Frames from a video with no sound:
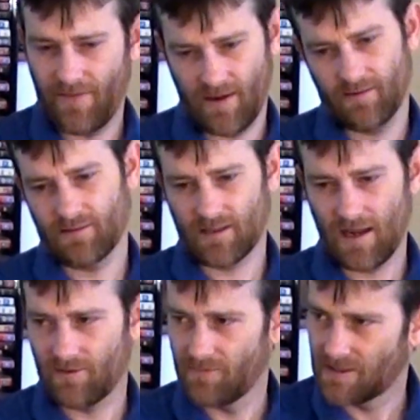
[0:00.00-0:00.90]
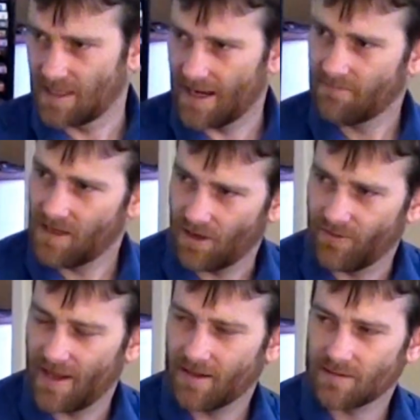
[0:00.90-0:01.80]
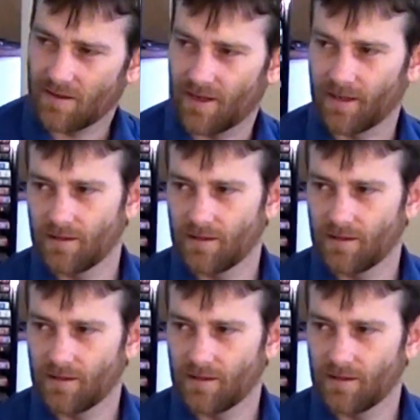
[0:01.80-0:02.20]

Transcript: And then Statham is the outsider.